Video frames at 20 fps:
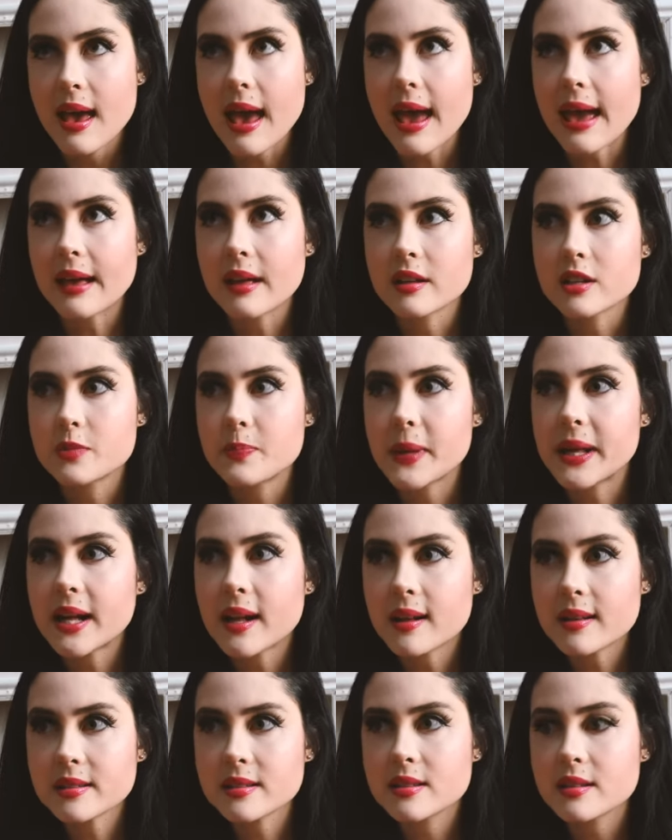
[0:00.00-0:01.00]
And
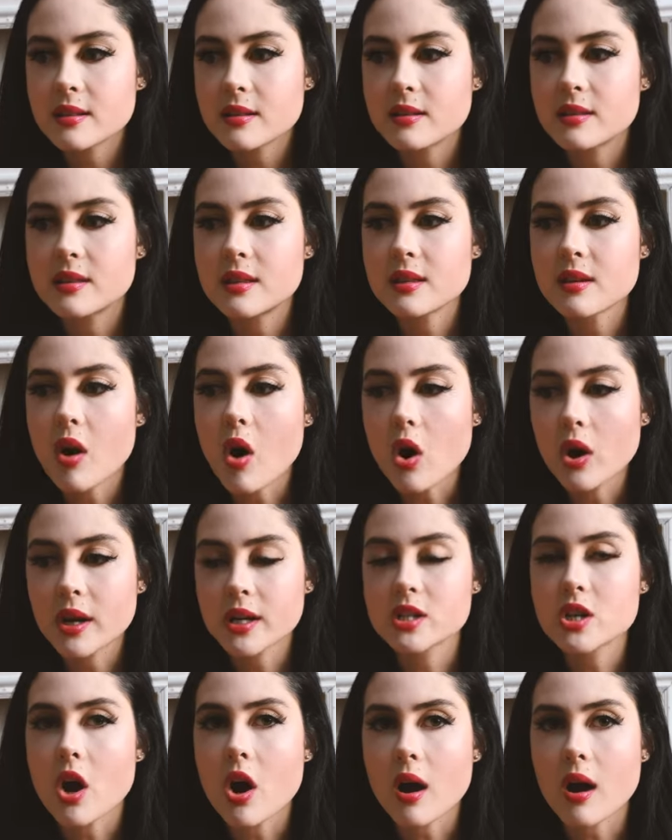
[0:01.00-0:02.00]
because the
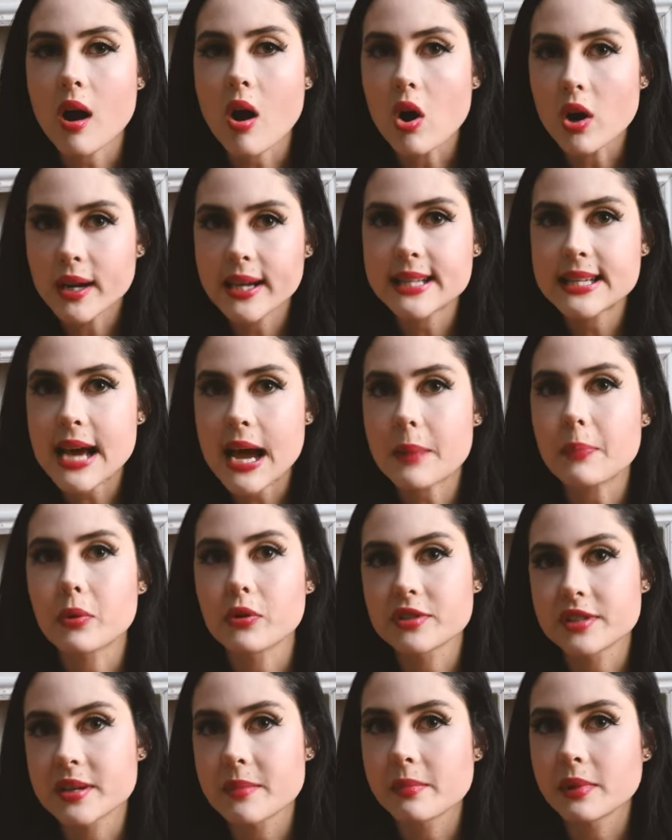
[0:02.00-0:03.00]

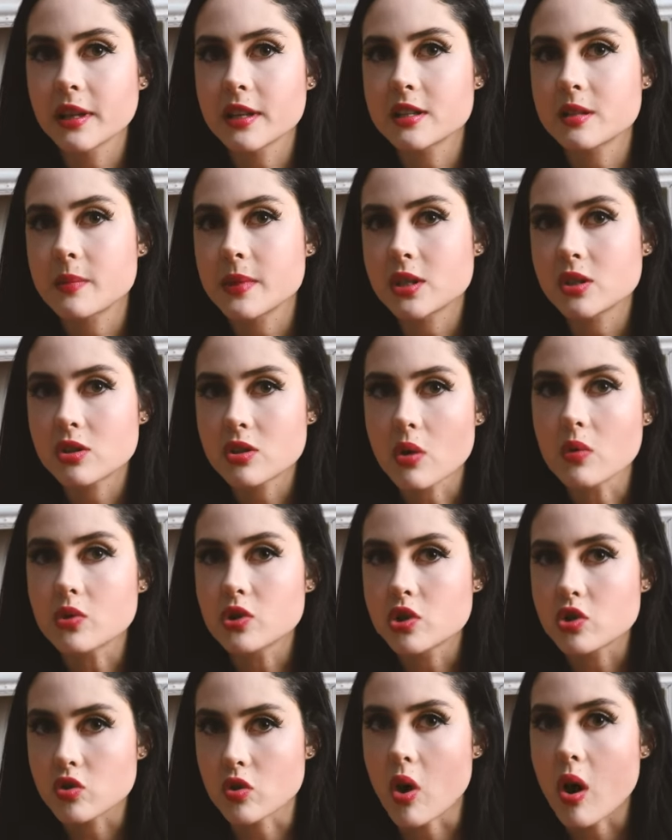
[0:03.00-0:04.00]
archetypal symbolism is so
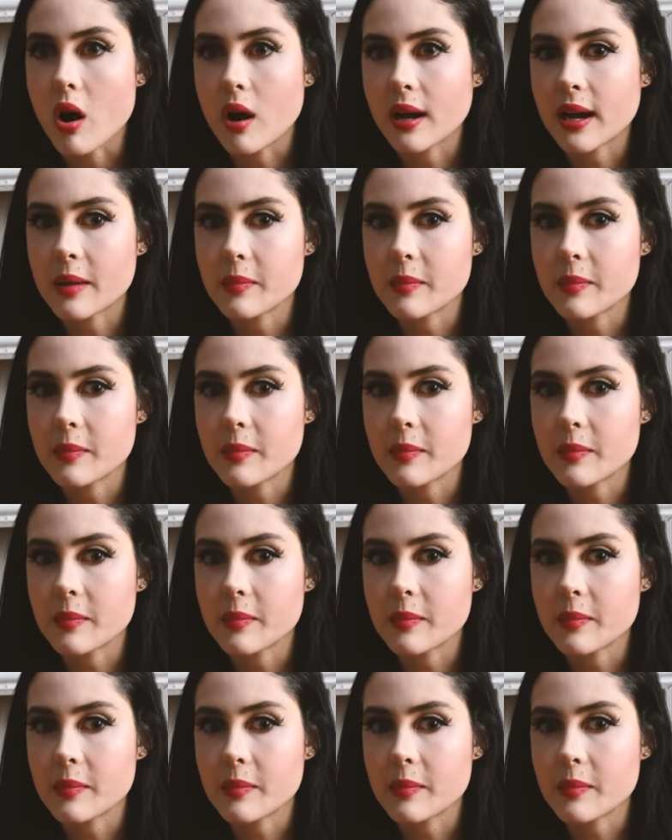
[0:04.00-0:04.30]
strong,